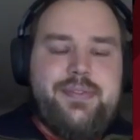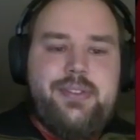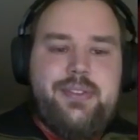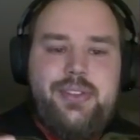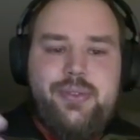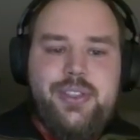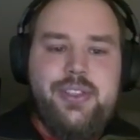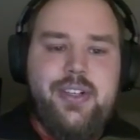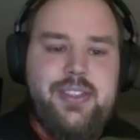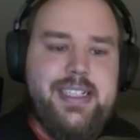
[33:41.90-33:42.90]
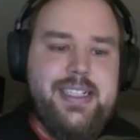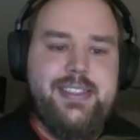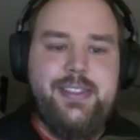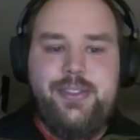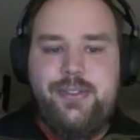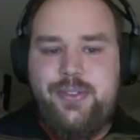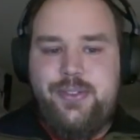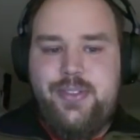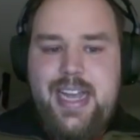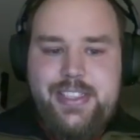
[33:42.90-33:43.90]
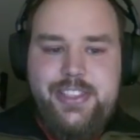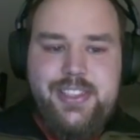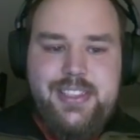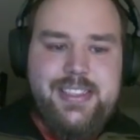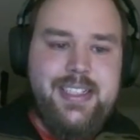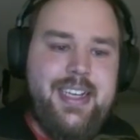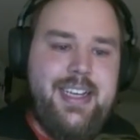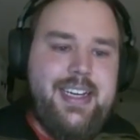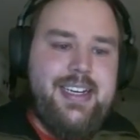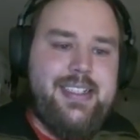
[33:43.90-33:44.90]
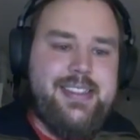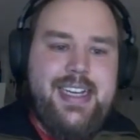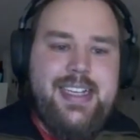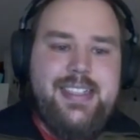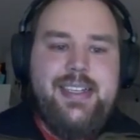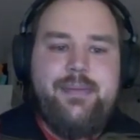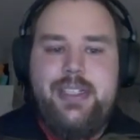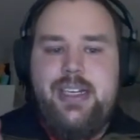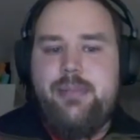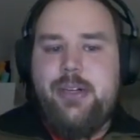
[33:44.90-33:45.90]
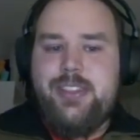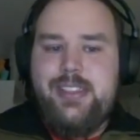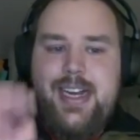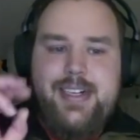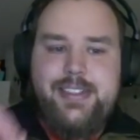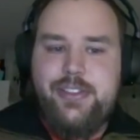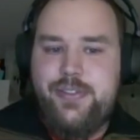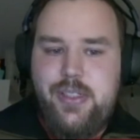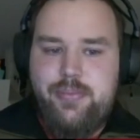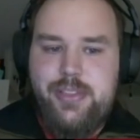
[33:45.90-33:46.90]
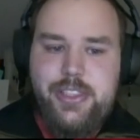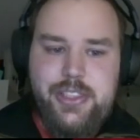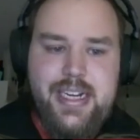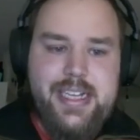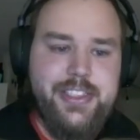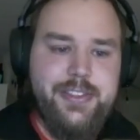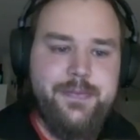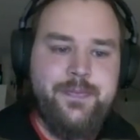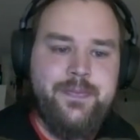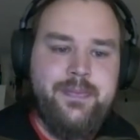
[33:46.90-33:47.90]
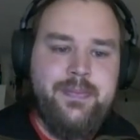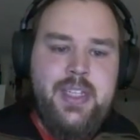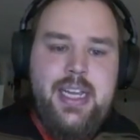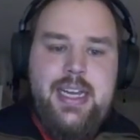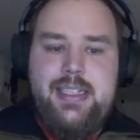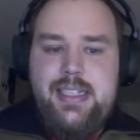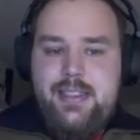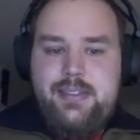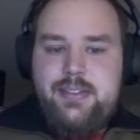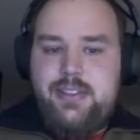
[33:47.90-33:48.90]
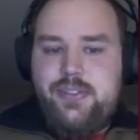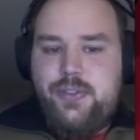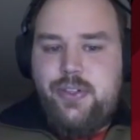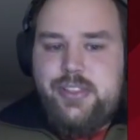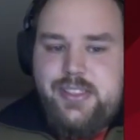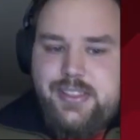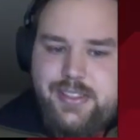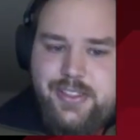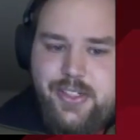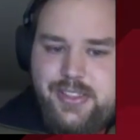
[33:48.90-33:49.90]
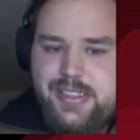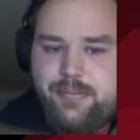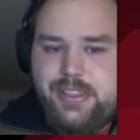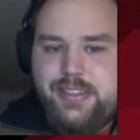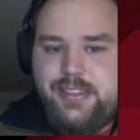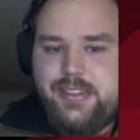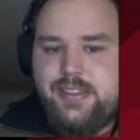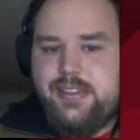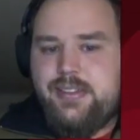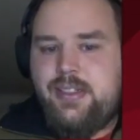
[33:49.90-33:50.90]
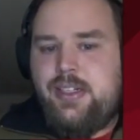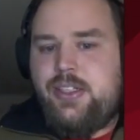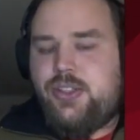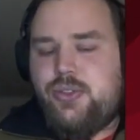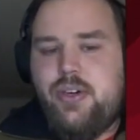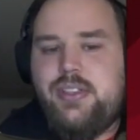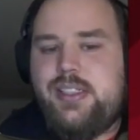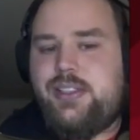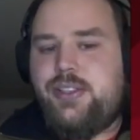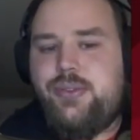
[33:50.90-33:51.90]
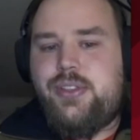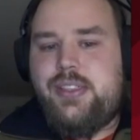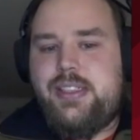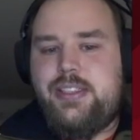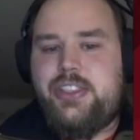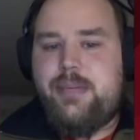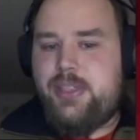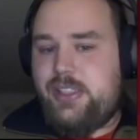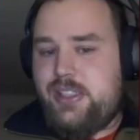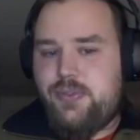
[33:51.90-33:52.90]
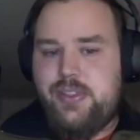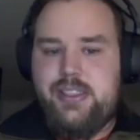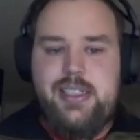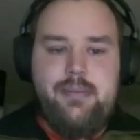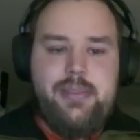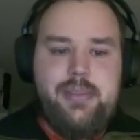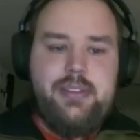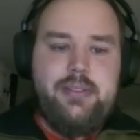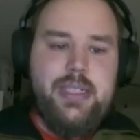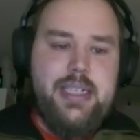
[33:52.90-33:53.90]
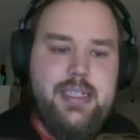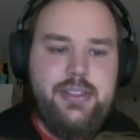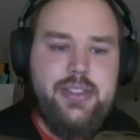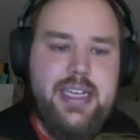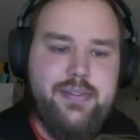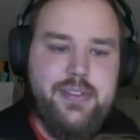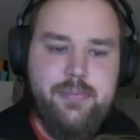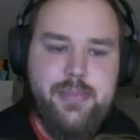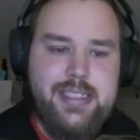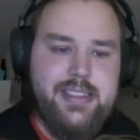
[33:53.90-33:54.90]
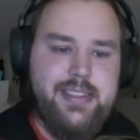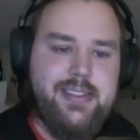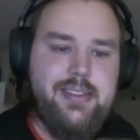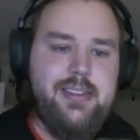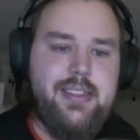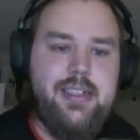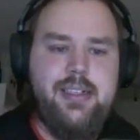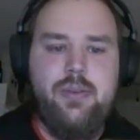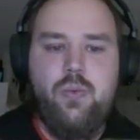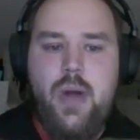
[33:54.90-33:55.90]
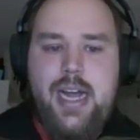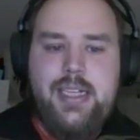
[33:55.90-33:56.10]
use the context to actually say something about the target of your appreciation. And then, of course, this concept is strongly used in Japanese, for example, where you have the particle wa